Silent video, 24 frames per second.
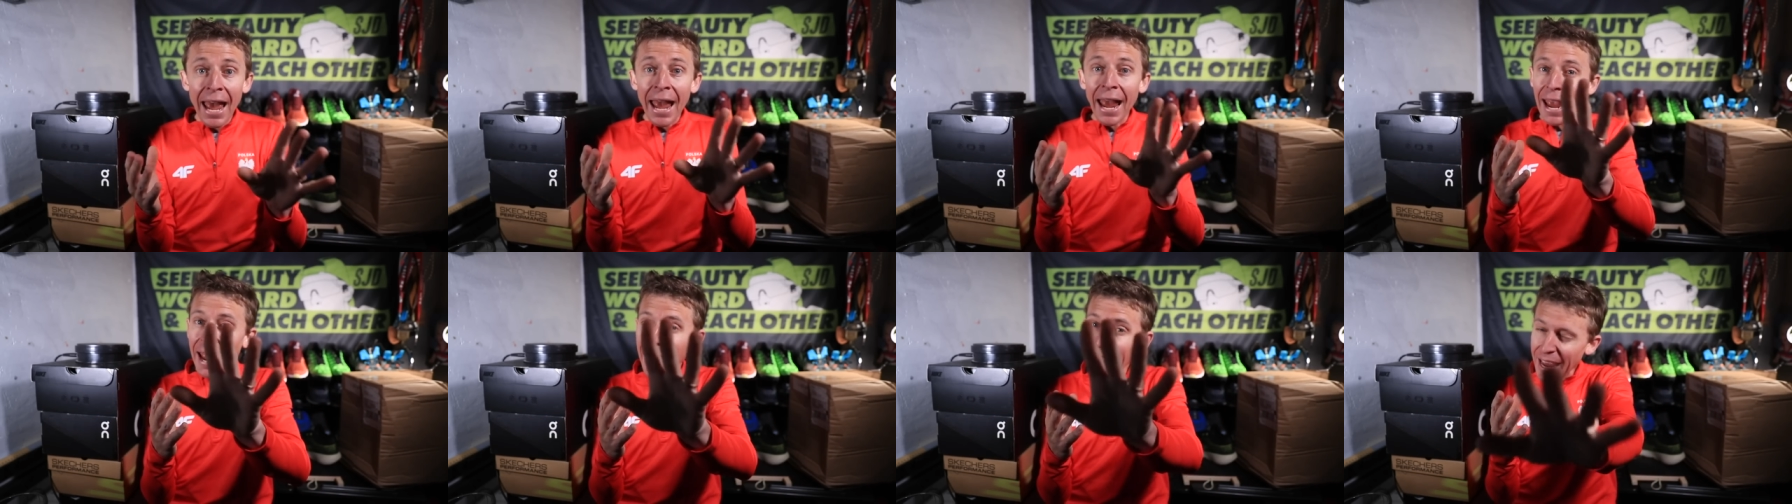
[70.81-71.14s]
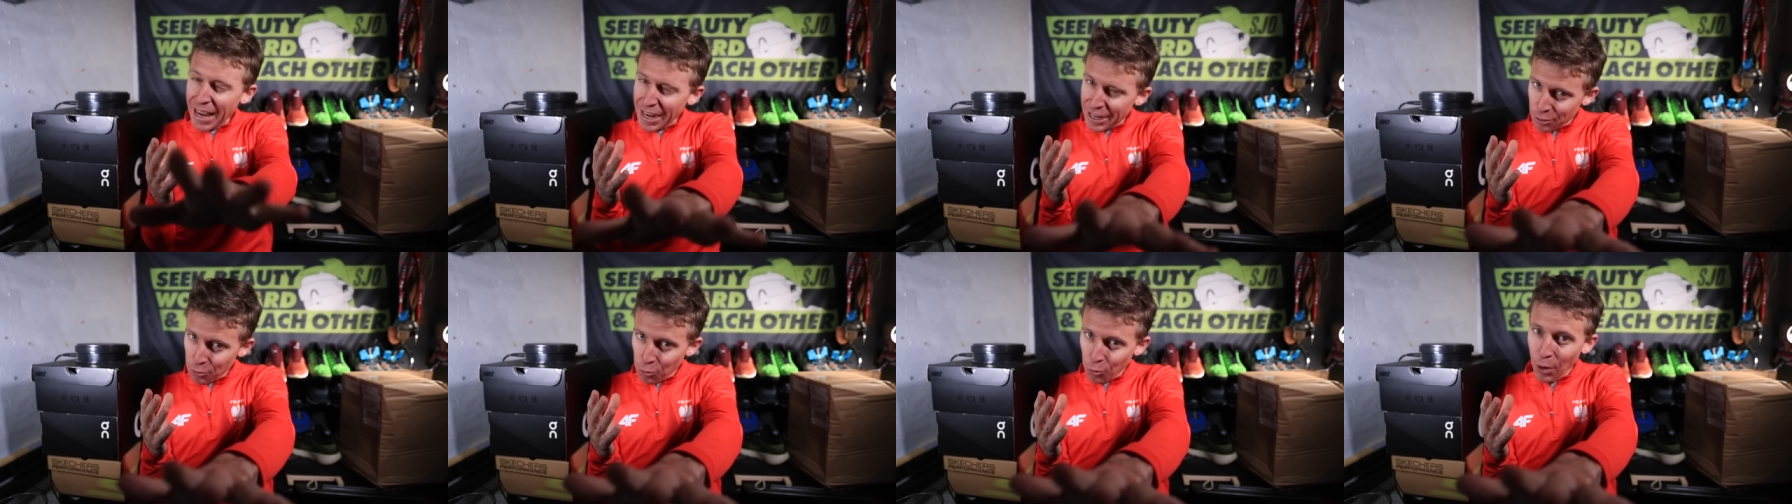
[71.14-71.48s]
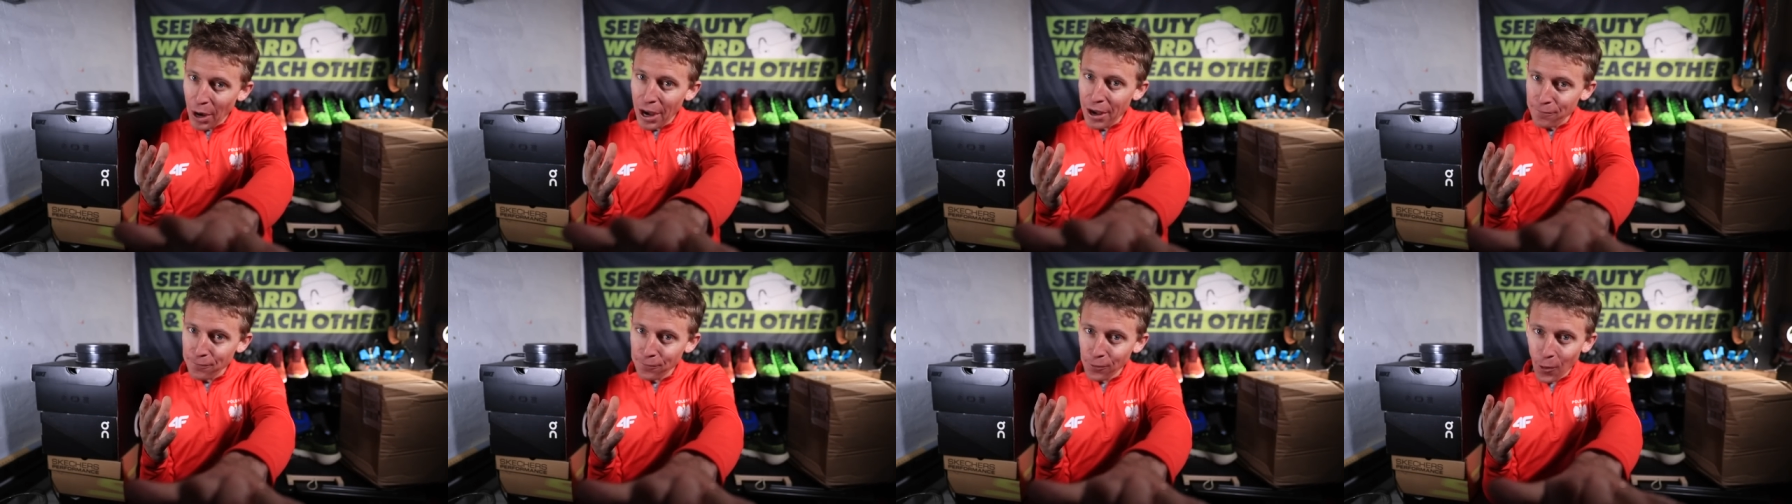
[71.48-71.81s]
and
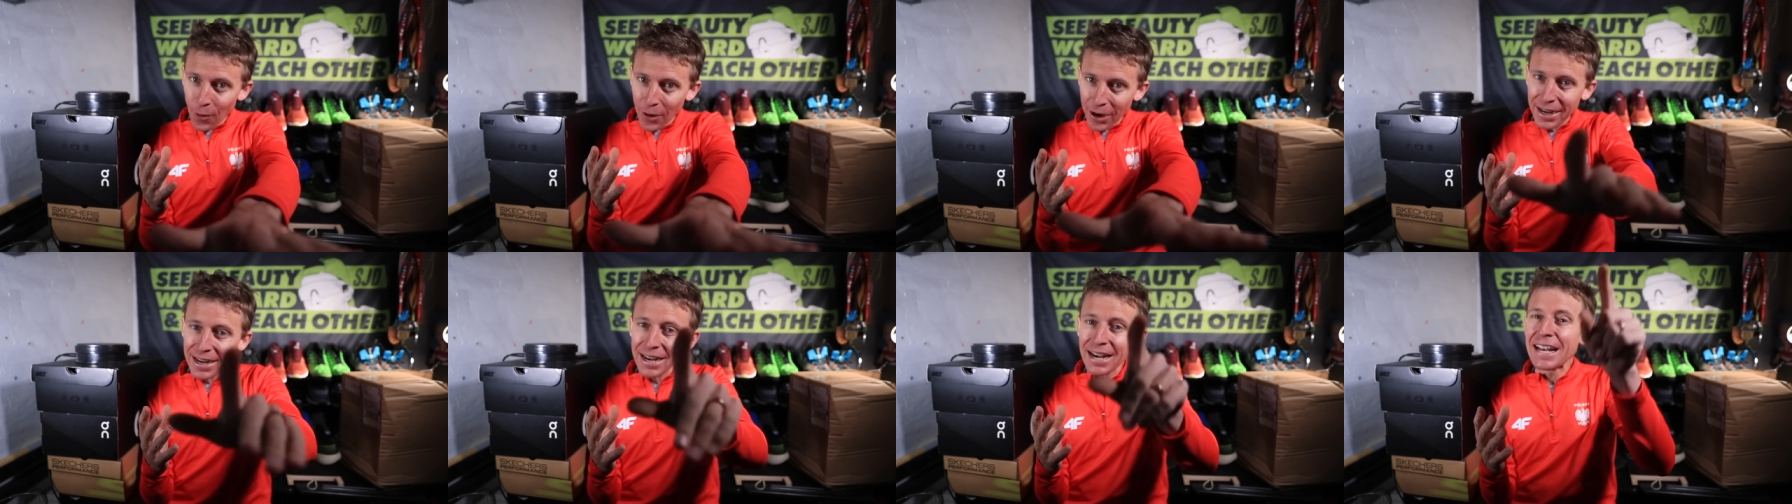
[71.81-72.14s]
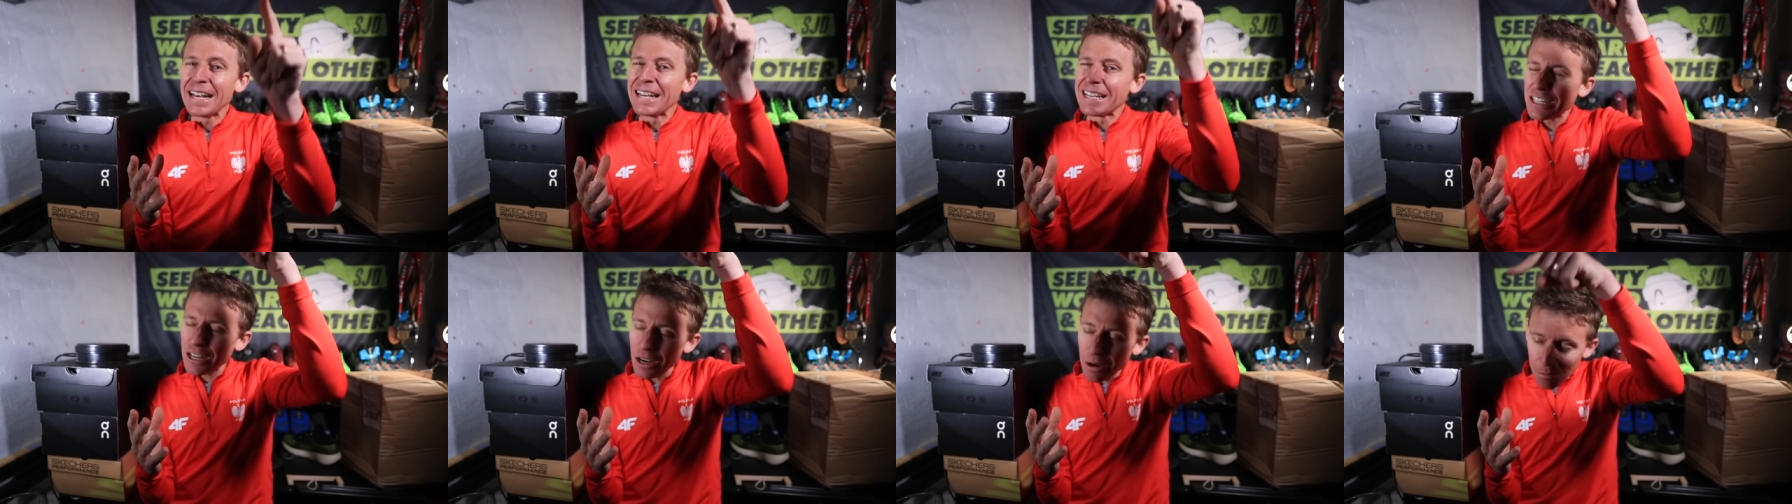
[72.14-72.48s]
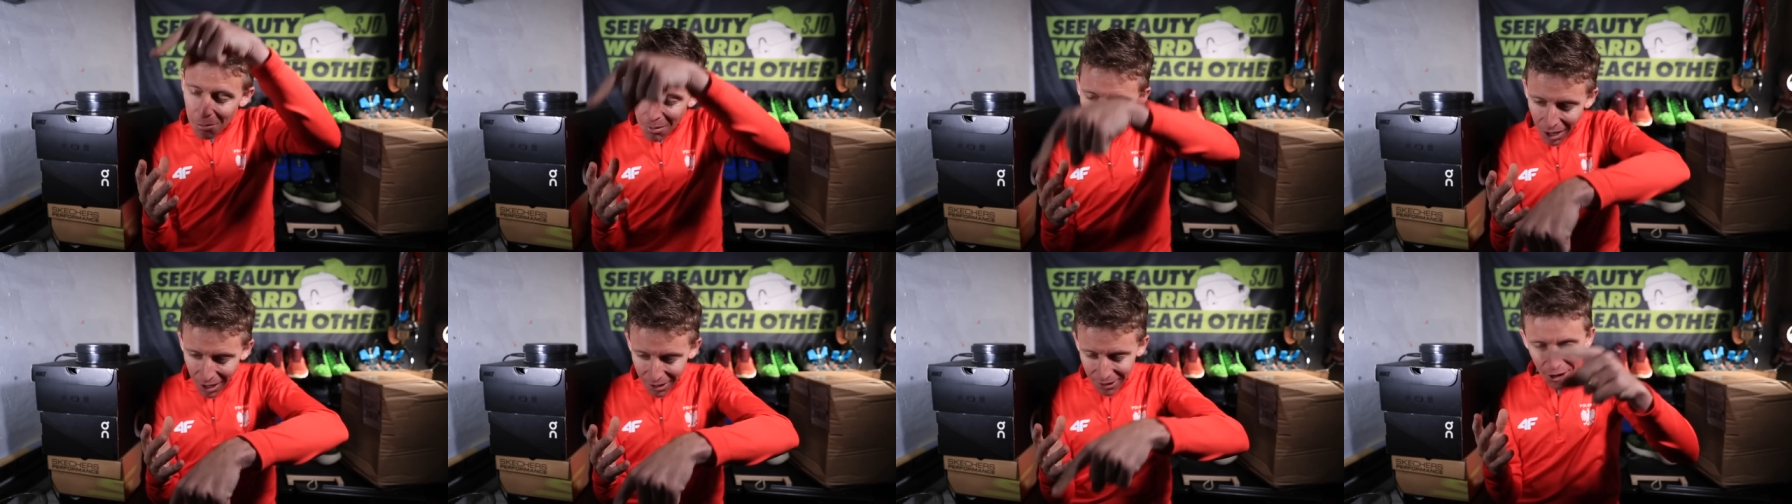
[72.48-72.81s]
wait for it,
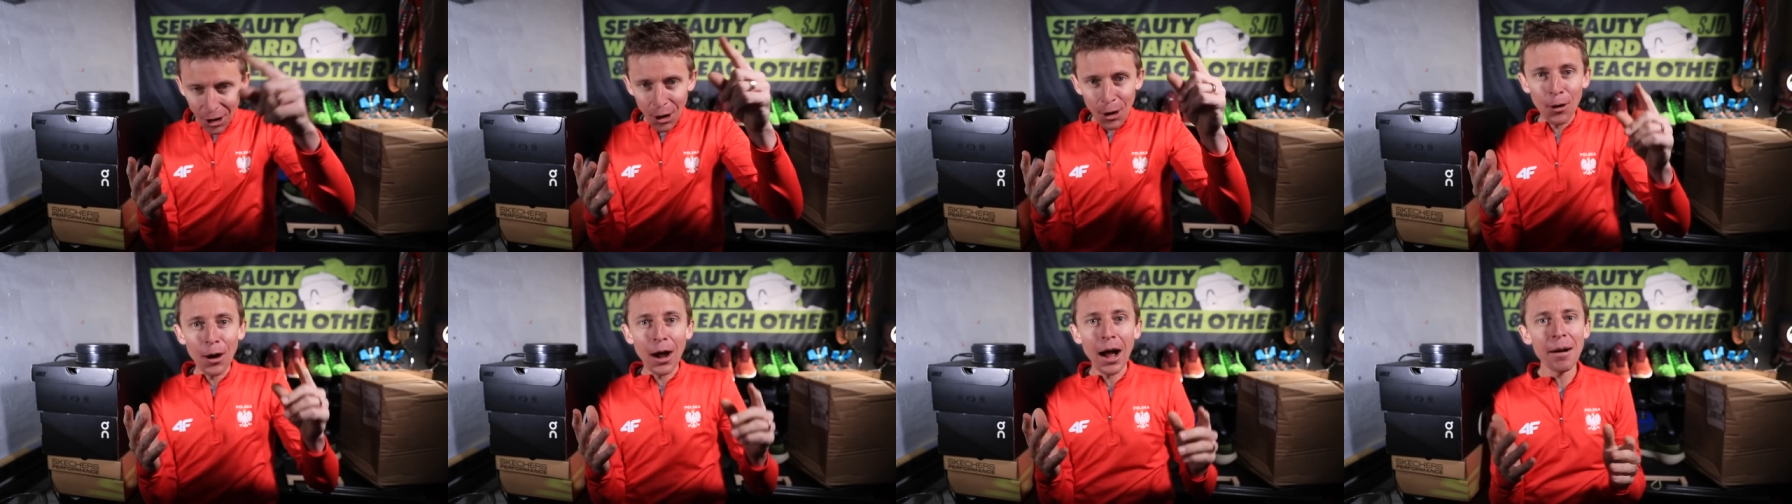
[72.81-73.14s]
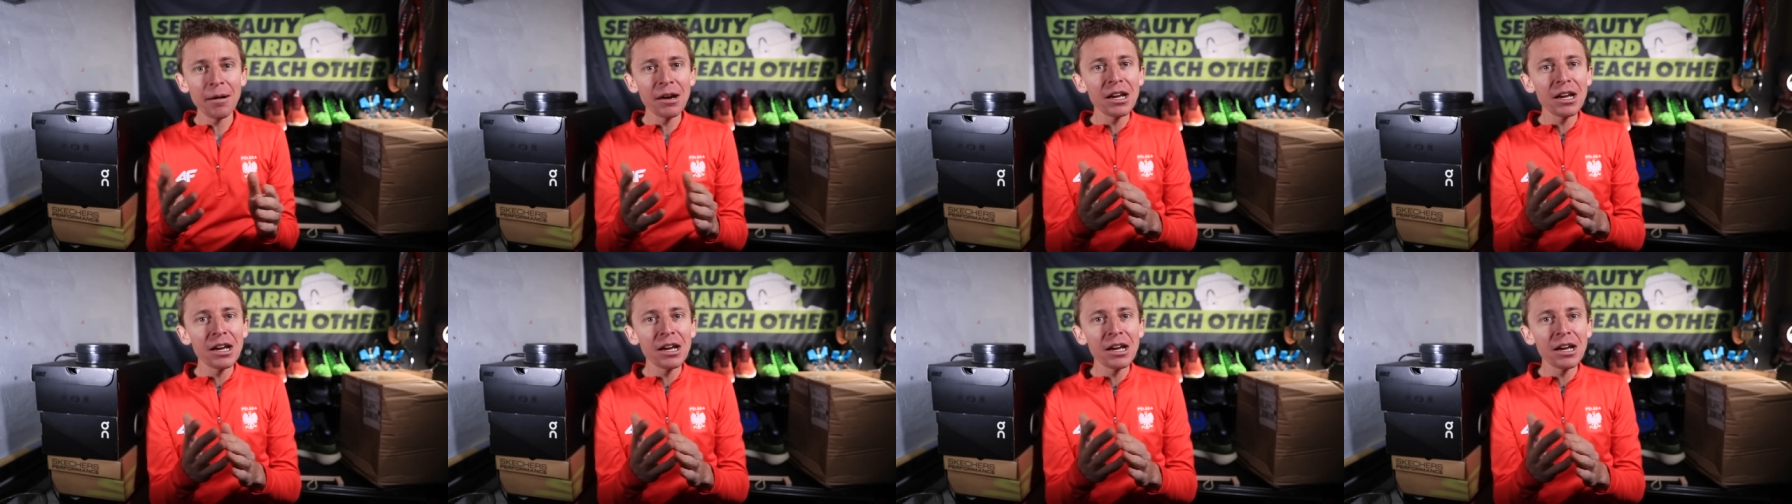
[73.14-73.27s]
tomorrow I'm